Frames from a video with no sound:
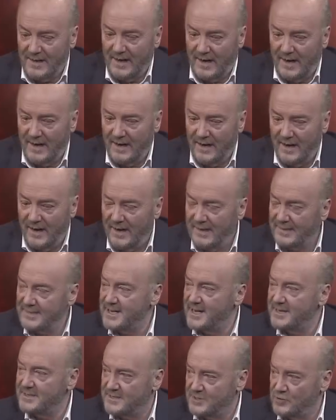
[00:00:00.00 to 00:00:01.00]
I
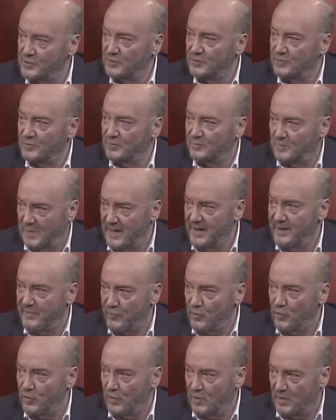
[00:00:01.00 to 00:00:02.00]
intend to play a
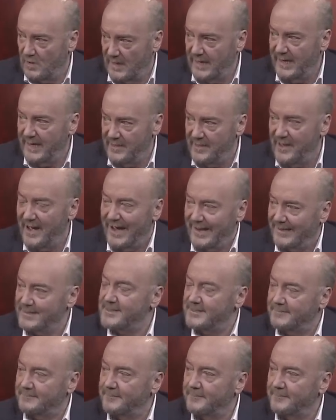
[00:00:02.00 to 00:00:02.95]
role in that.